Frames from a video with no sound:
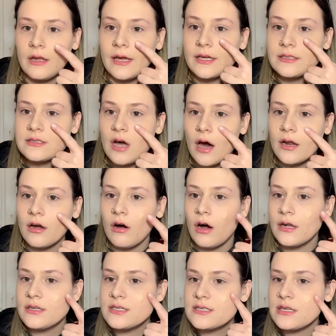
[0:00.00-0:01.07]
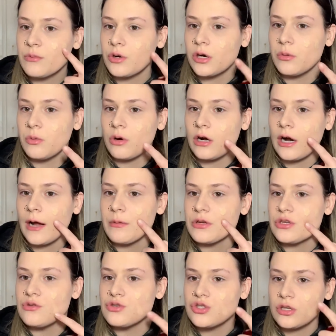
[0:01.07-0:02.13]
like dot it on to somewhere where I
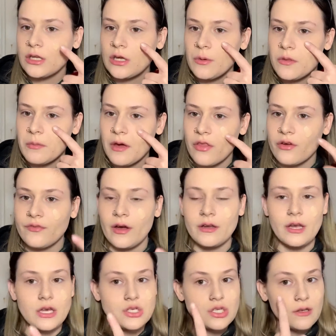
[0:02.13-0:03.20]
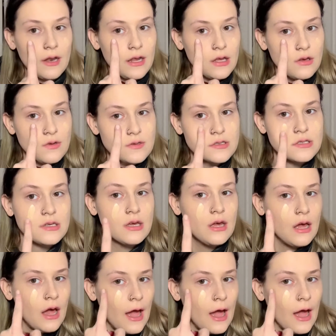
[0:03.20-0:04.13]
would usually, with my other foundation I use,